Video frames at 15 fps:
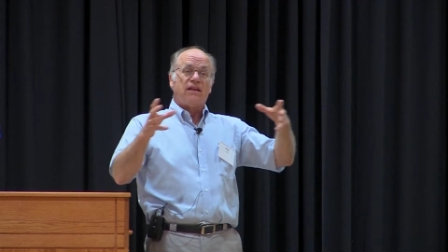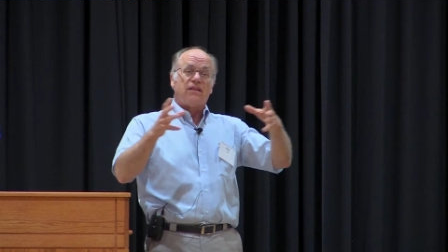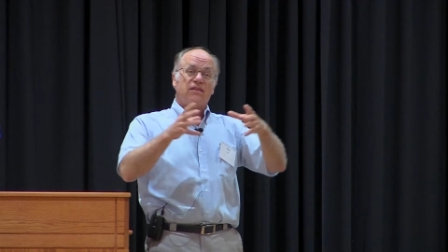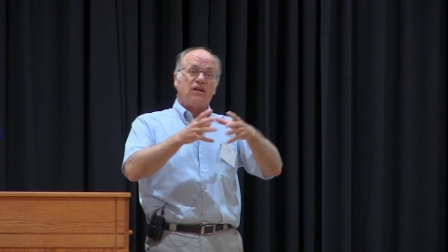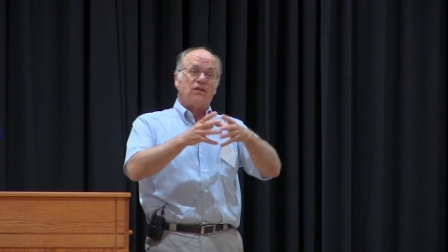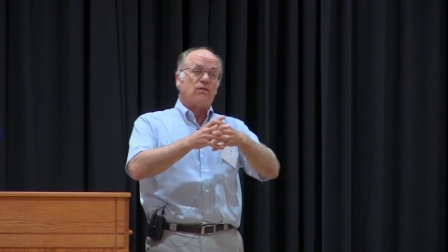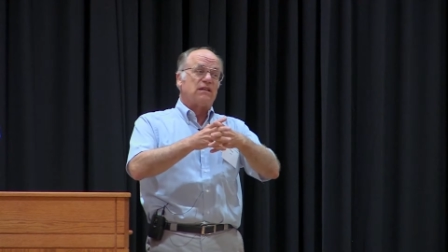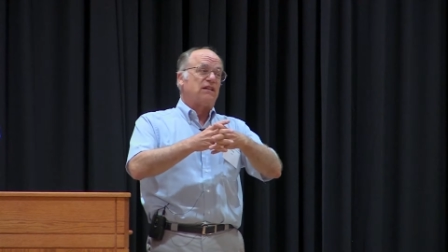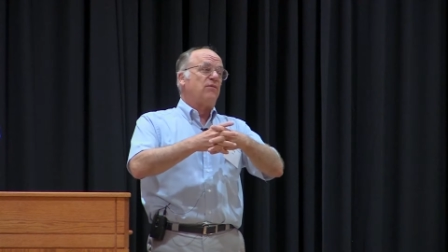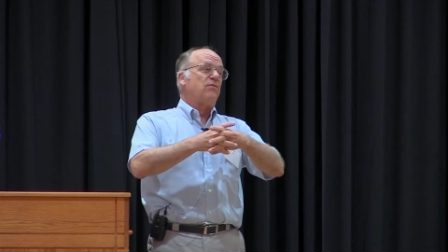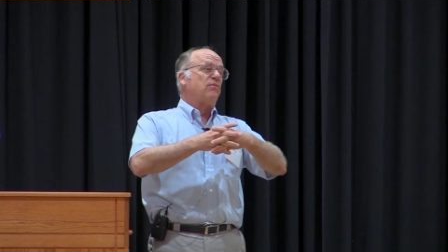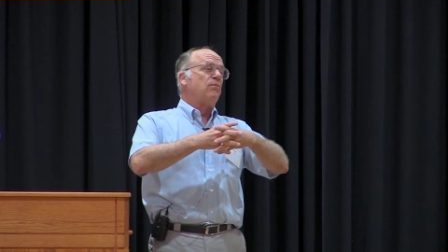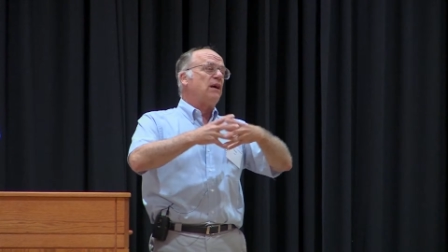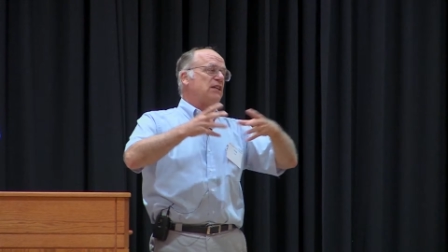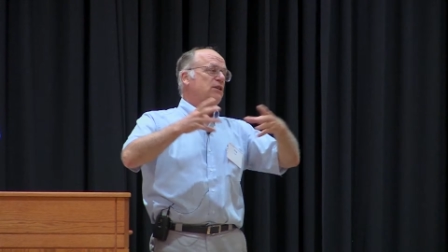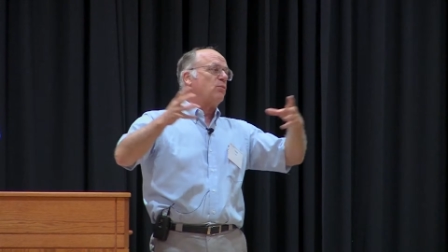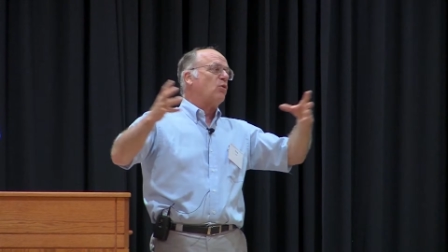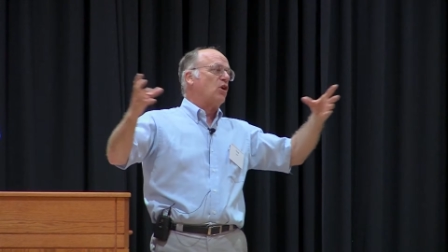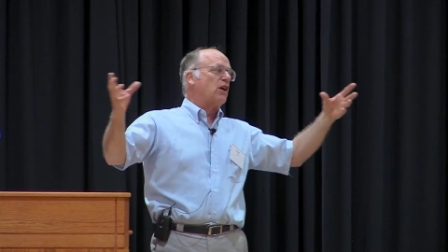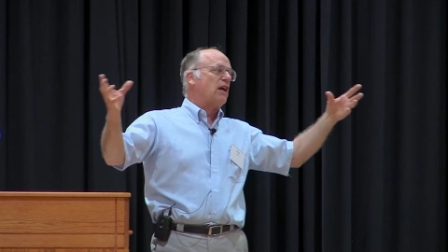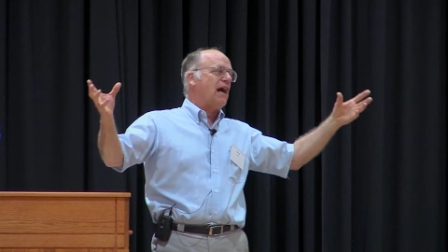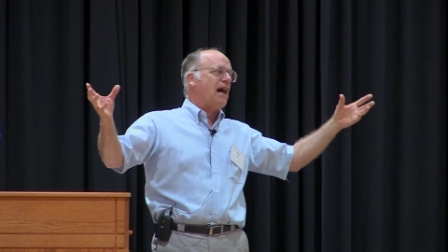there was a much
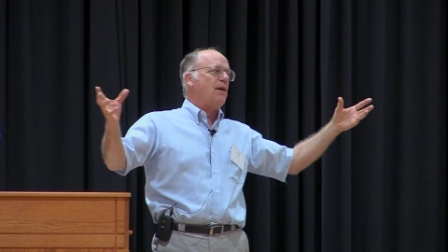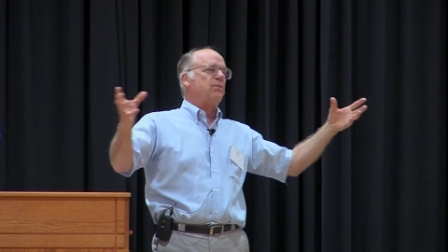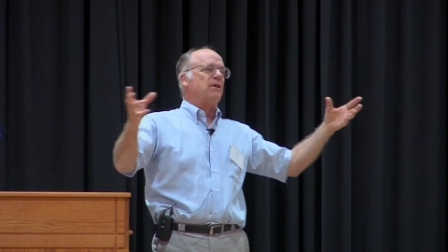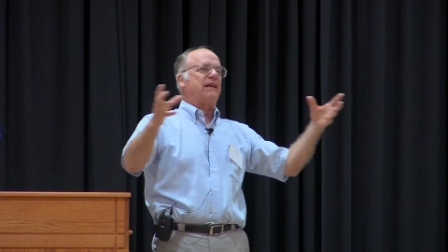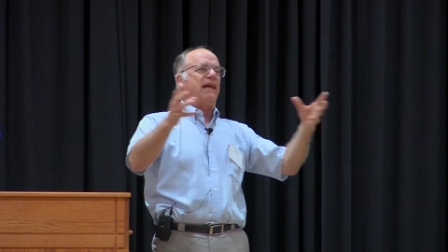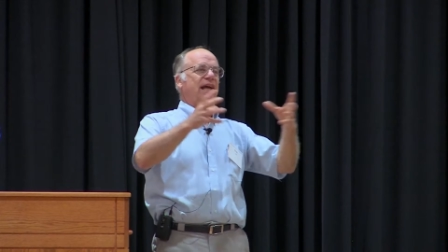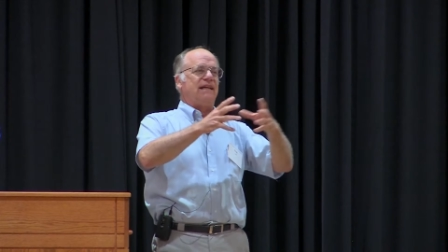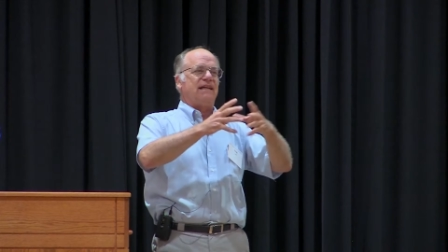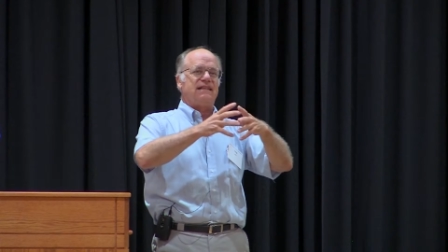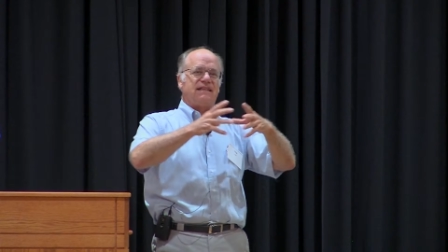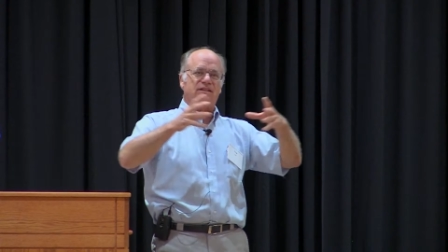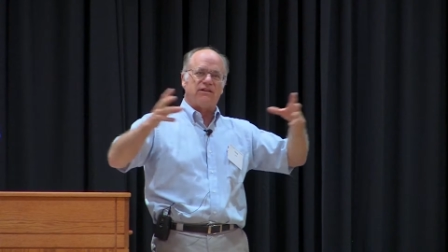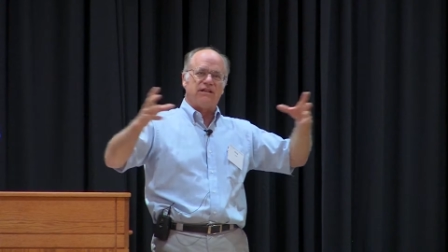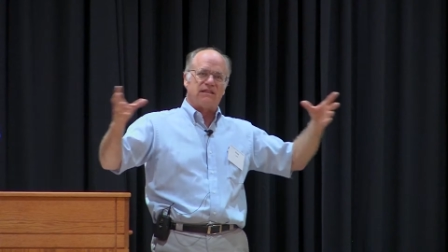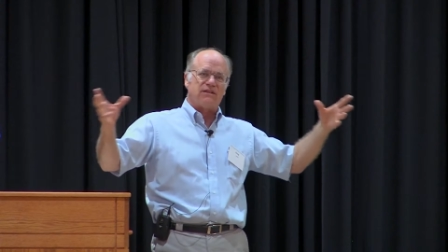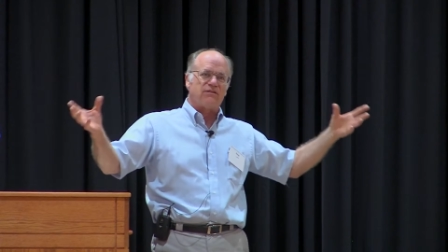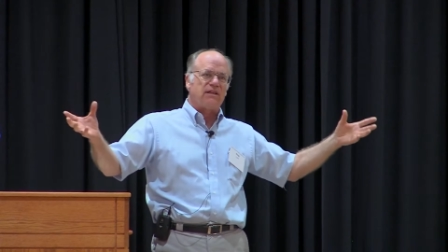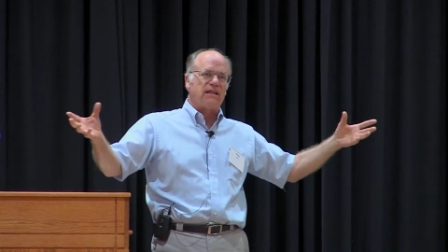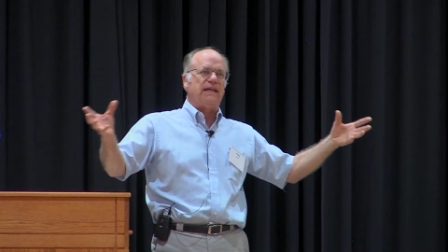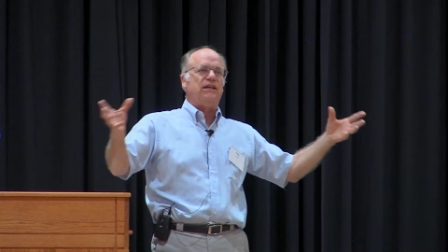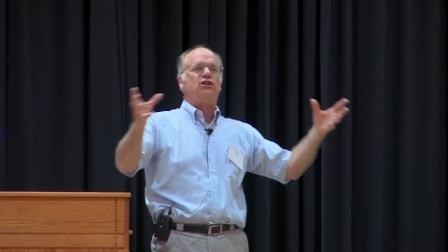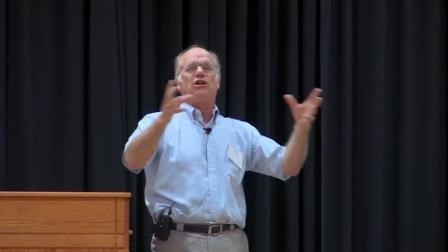more complicated series of
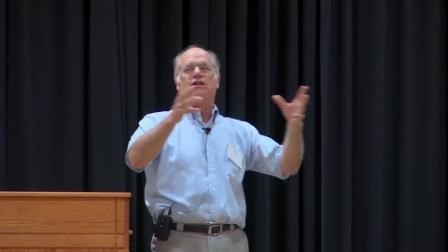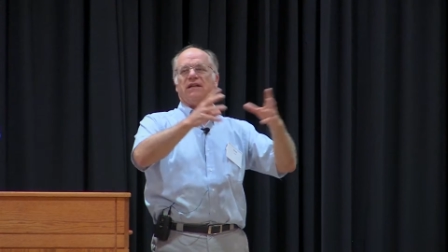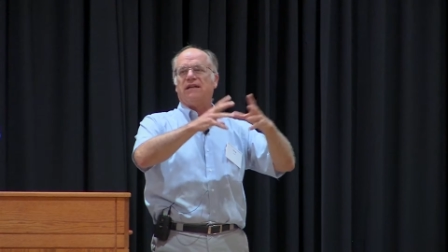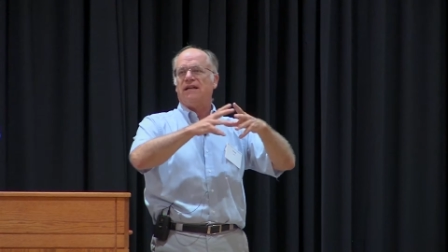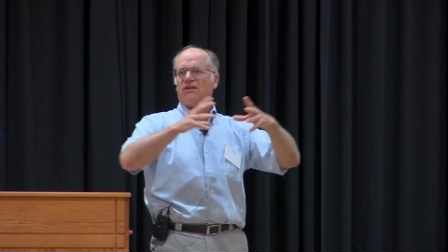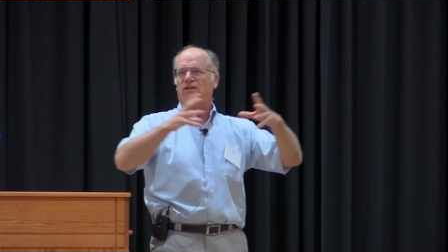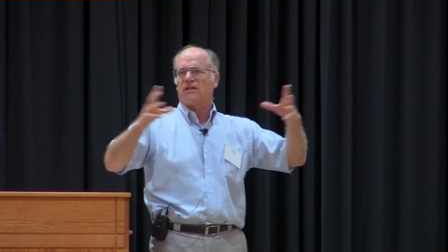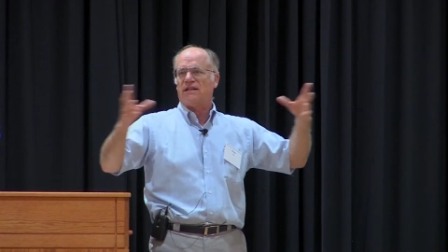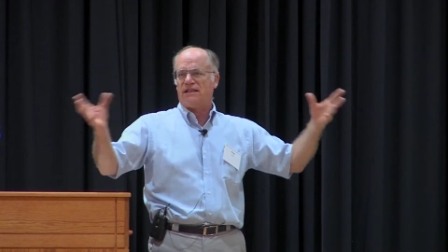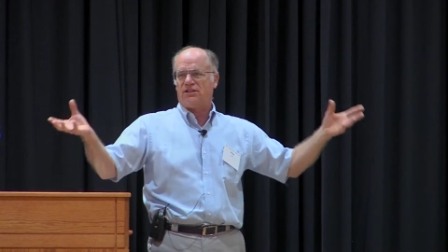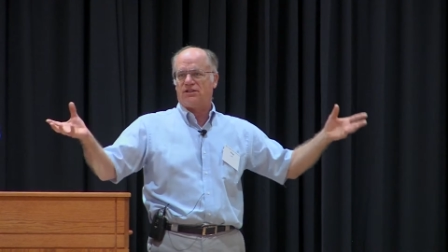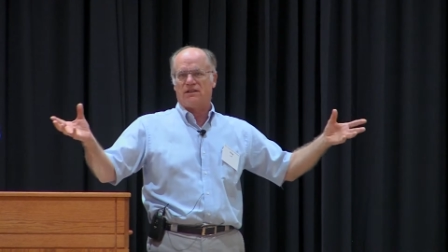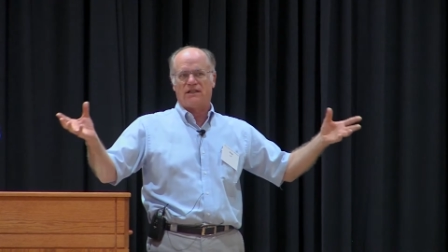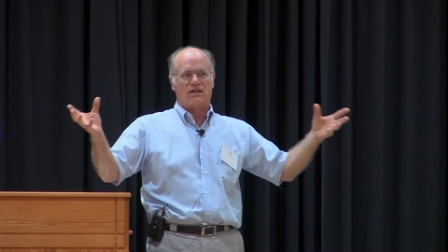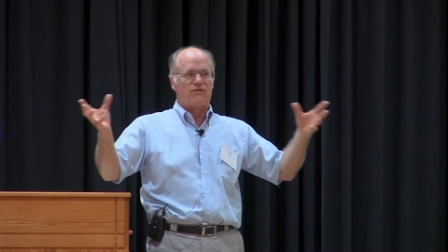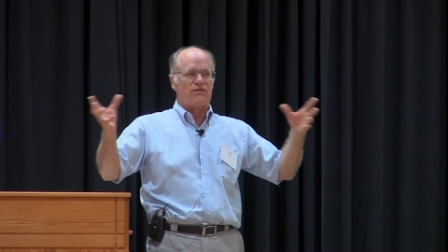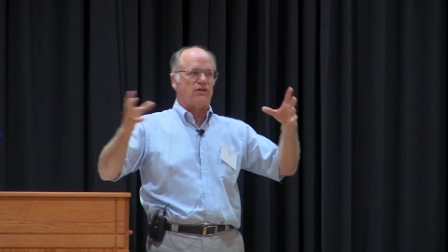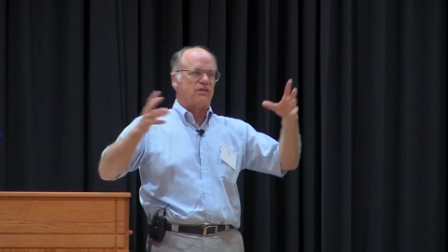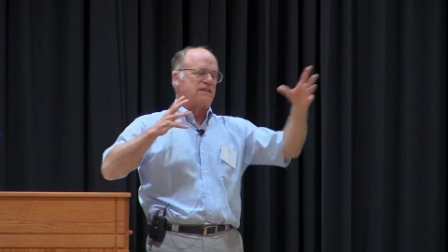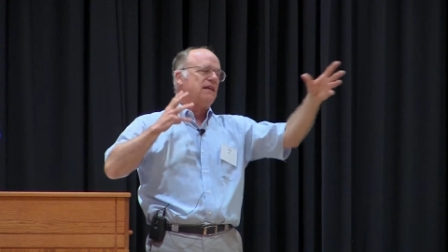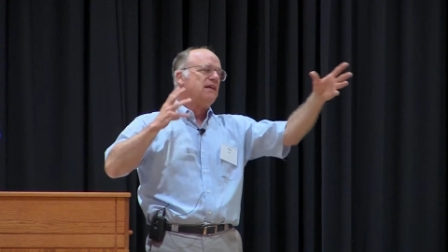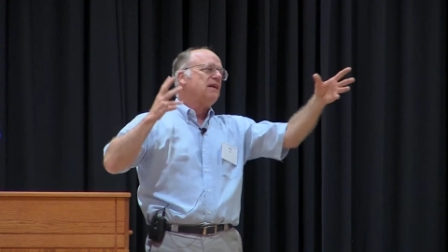glacial and interglacial
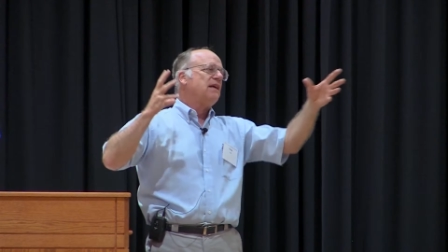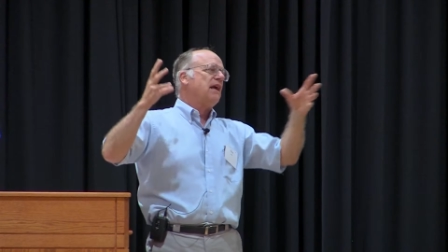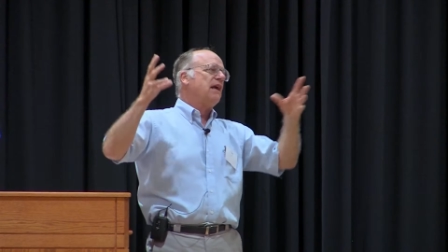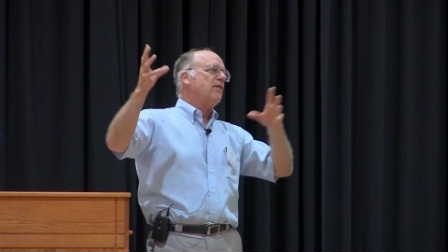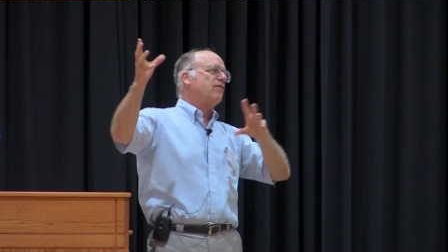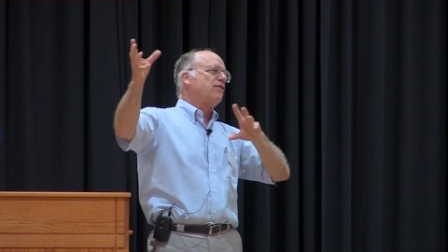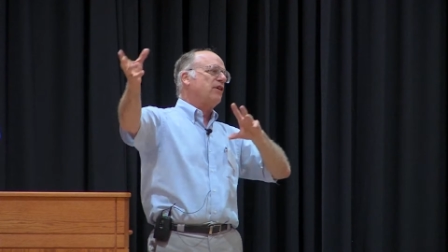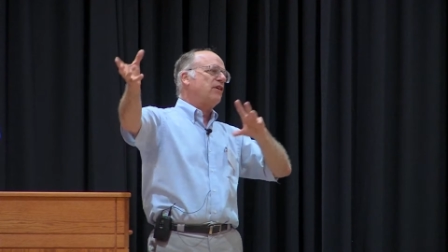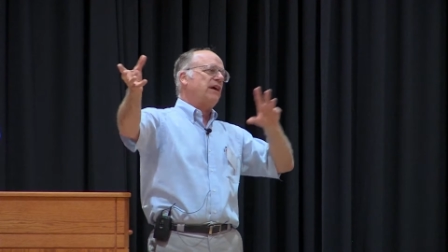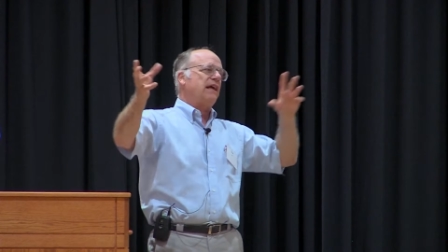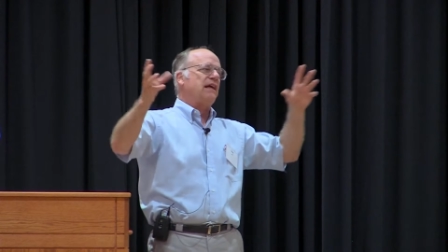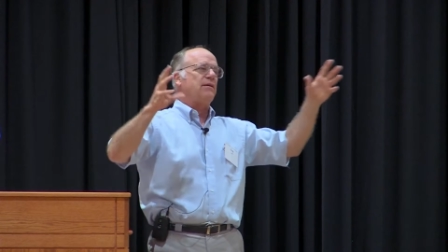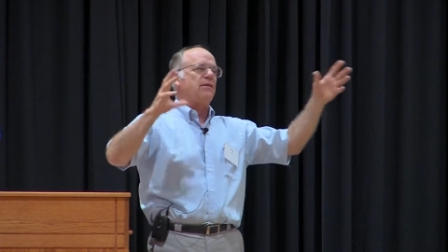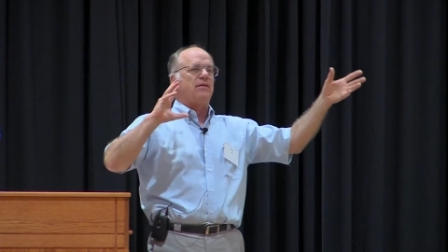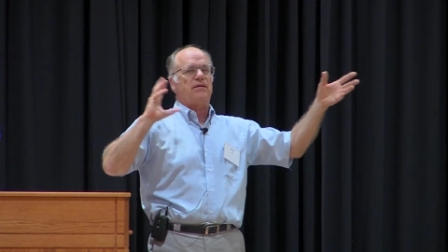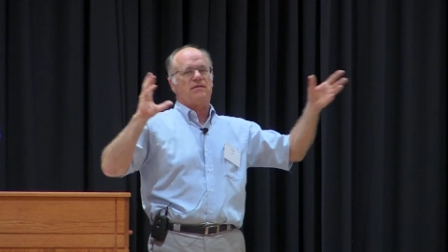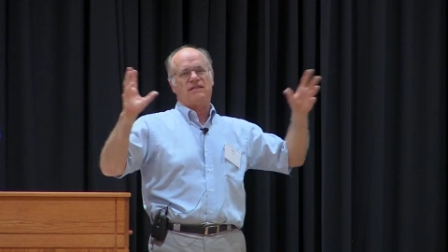intervals of varying